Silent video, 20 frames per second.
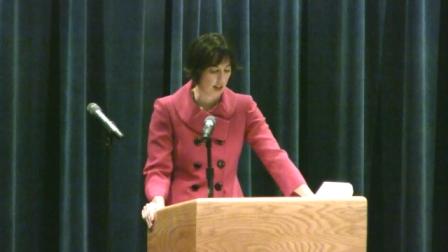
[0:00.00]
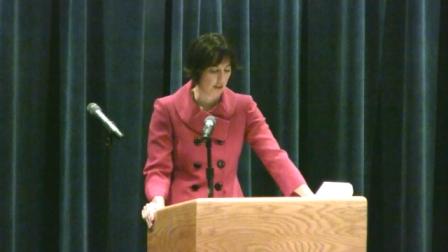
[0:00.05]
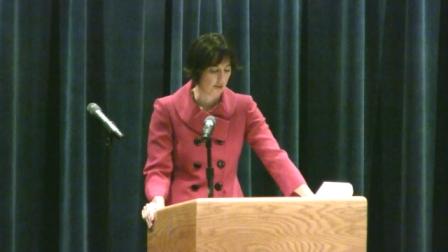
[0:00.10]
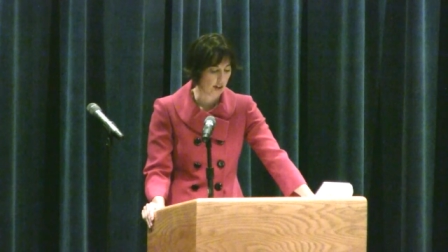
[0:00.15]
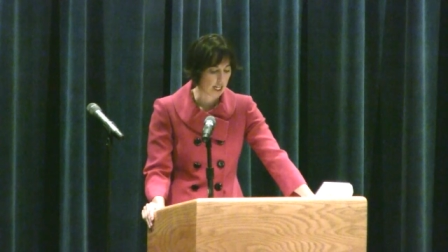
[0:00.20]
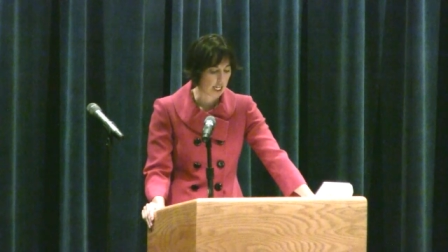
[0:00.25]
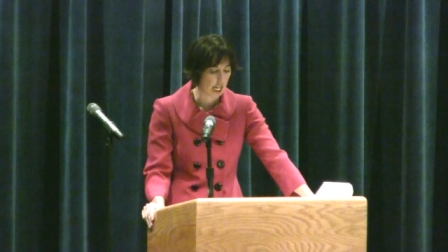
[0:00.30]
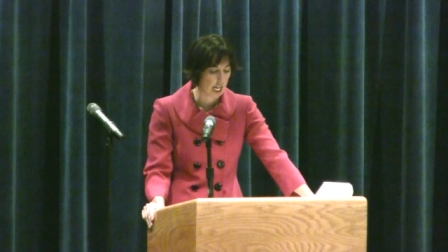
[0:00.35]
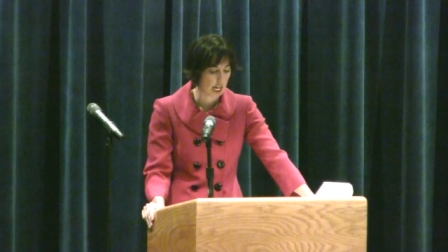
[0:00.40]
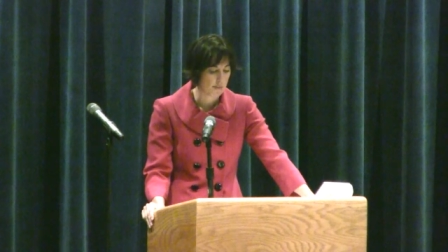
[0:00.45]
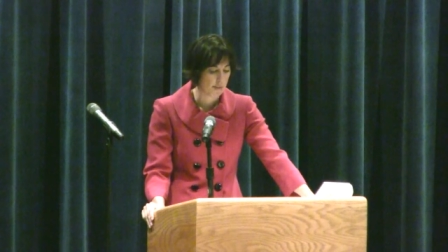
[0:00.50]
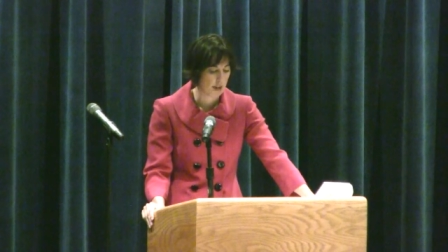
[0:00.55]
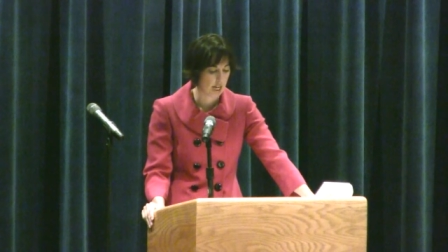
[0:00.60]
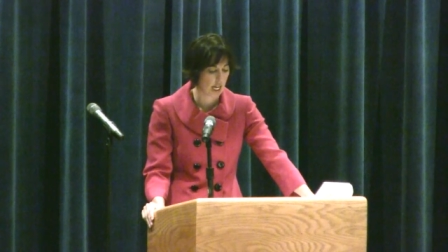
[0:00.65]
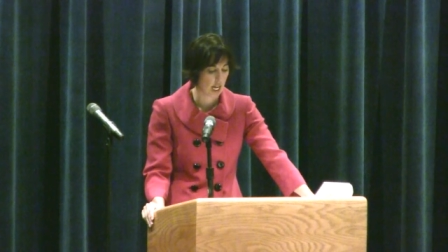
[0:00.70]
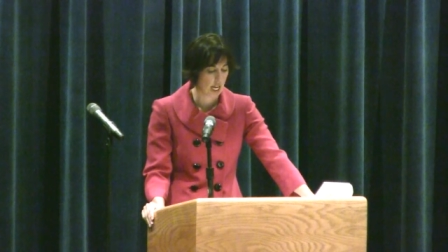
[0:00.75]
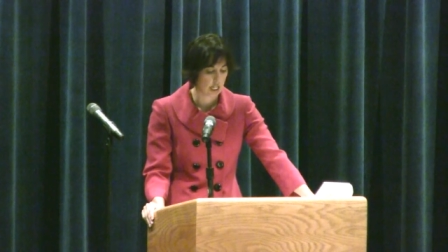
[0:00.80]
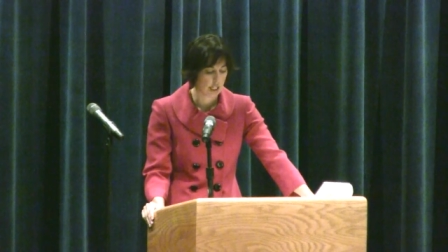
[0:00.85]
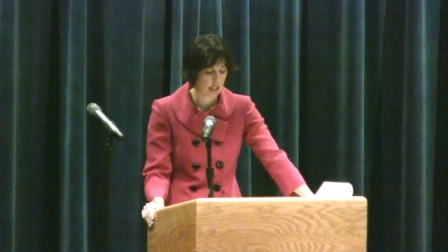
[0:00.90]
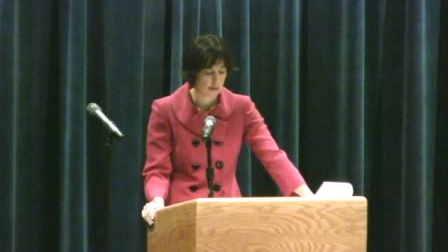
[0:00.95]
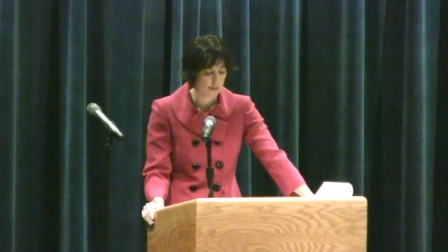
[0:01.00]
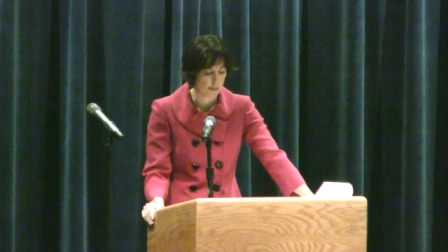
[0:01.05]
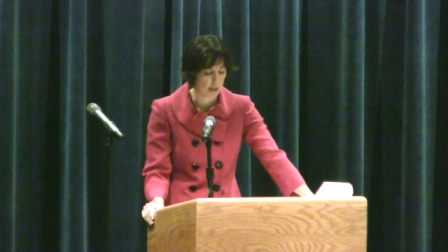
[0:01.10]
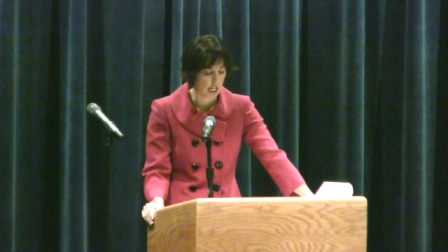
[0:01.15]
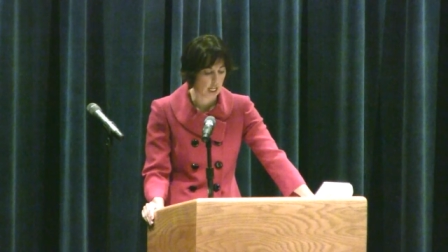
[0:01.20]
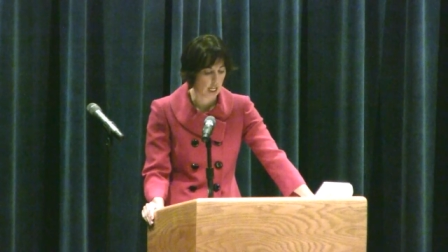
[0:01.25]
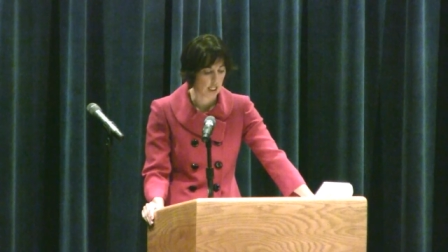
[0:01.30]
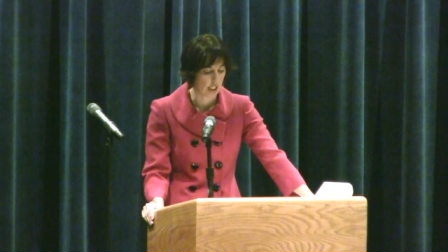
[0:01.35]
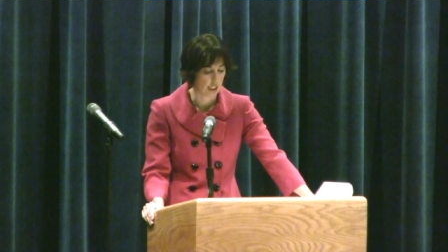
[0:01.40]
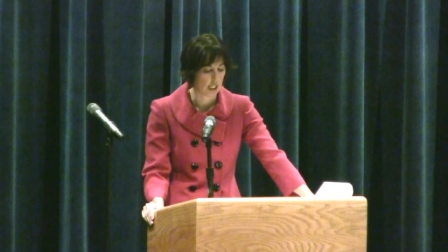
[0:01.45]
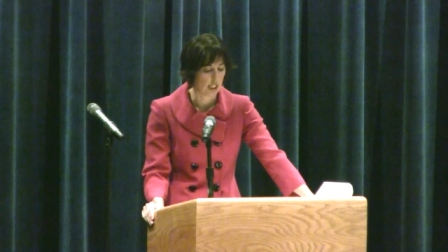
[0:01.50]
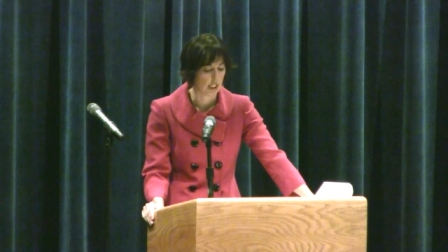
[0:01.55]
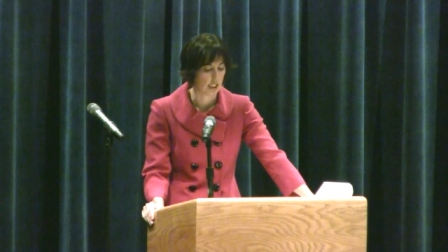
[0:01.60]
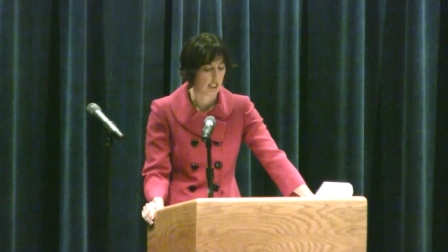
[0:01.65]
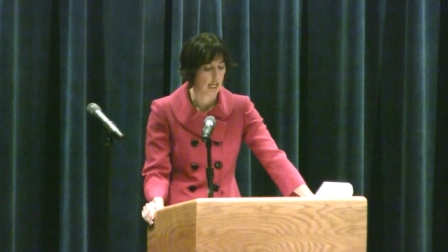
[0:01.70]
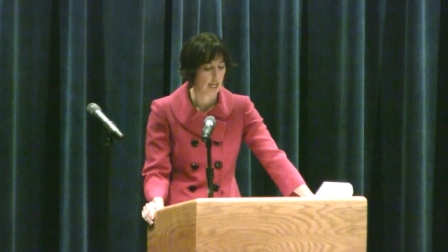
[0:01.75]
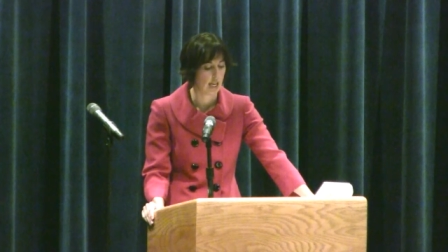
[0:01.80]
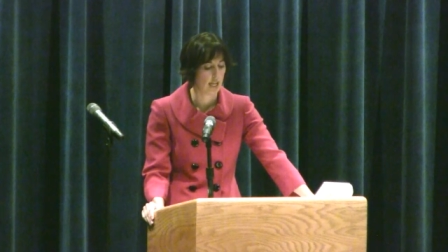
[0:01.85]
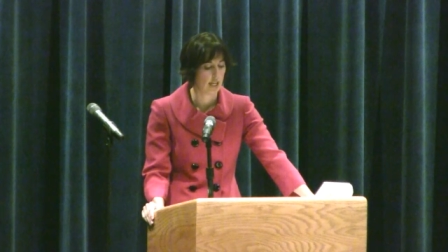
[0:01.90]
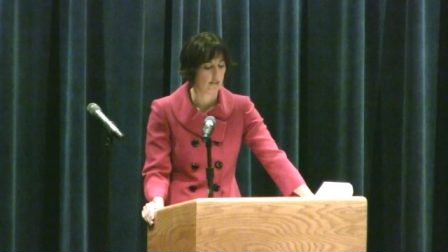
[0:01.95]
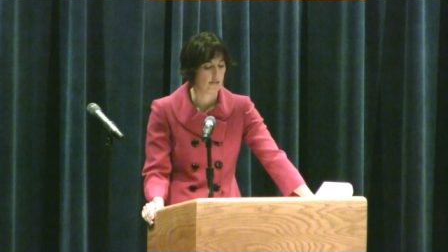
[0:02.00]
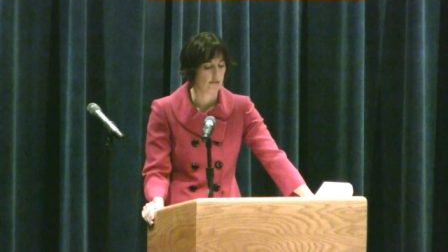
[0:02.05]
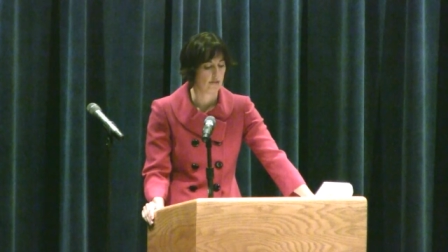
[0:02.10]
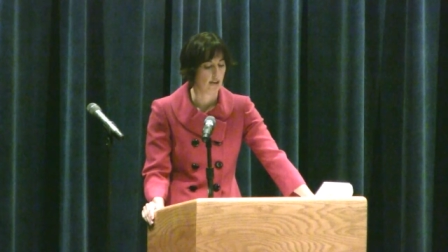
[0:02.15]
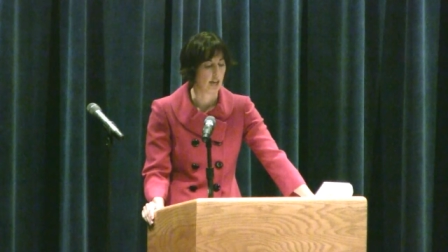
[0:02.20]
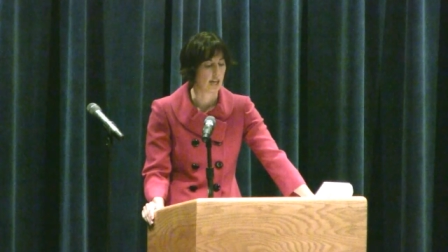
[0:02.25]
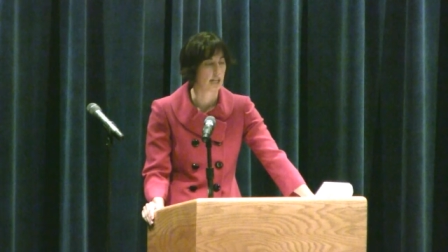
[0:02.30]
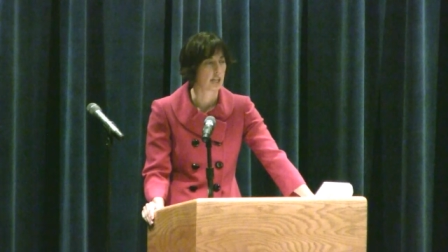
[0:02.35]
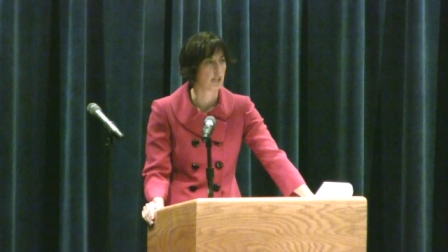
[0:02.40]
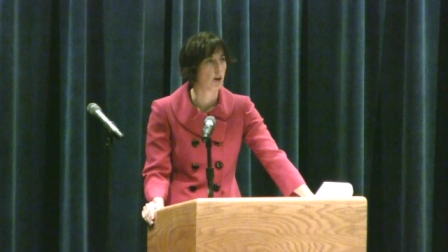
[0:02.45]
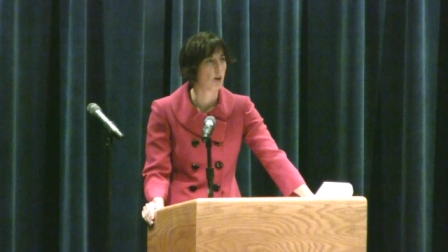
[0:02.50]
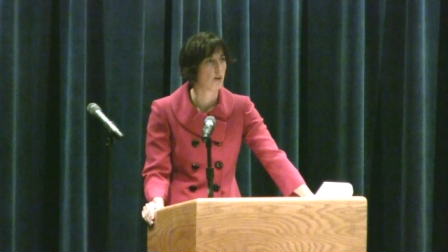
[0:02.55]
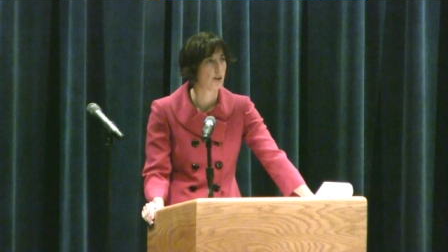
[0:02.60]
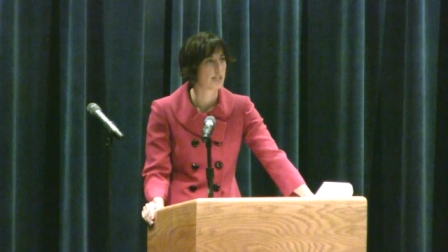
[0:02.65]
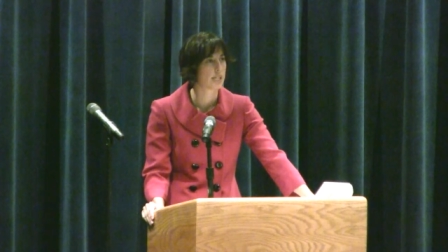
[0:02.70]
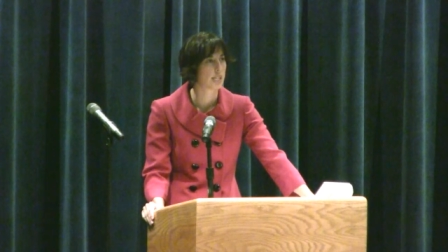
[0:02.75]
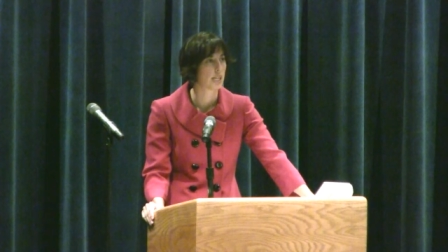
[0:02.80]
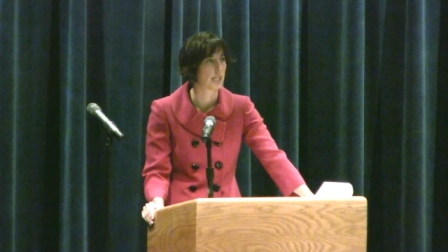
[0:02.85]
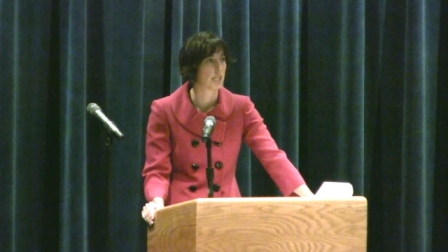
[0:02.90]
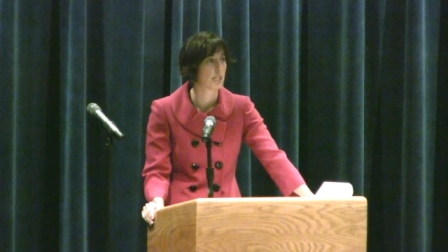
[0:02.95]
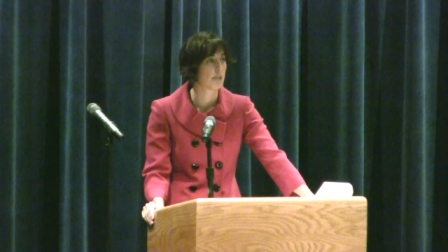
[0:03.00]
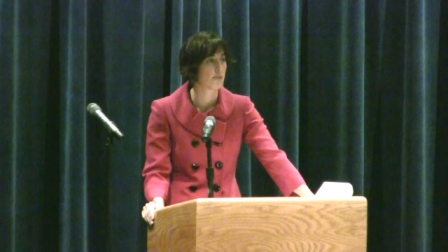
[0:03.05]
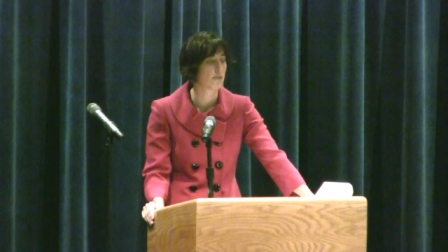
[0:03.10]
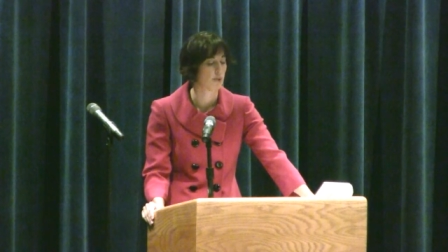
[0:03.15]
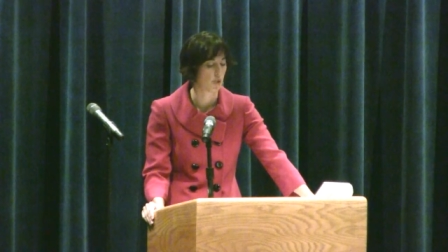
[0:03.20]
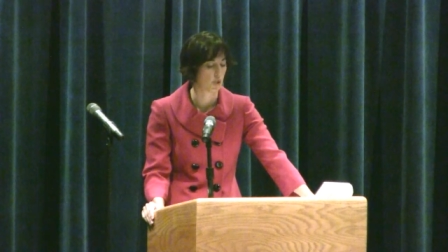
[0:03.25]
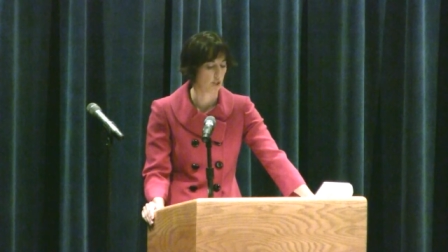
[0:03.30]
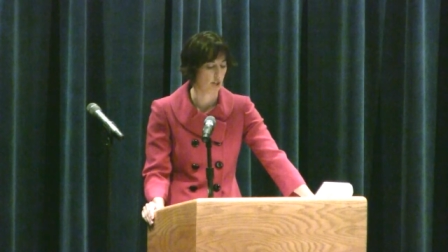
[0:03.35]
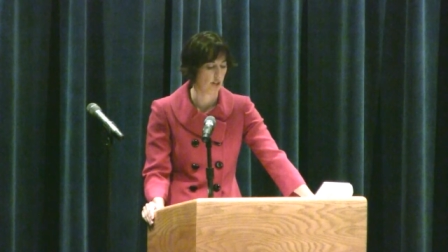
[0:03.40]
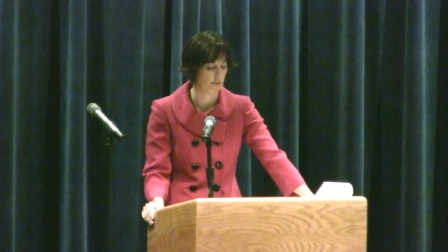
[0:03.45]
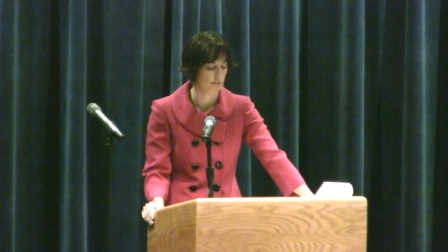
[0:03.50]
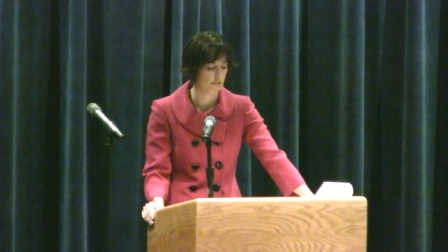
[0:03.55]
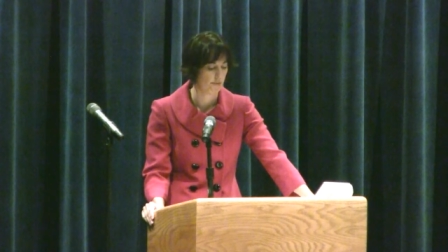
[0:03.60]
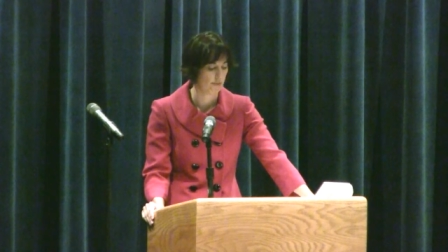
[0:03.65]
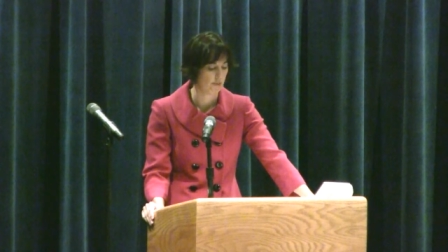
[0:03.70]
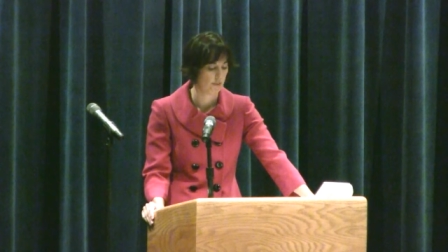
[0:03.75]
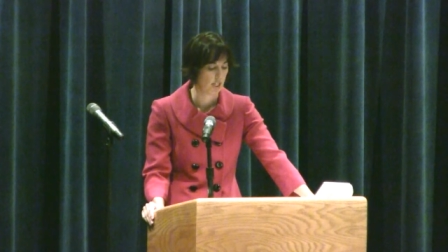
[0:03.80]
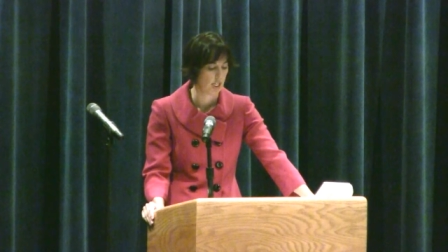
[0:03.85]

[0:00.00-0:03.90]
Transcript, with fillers: If I can't make ends meet at legal aid, I can always get a different job.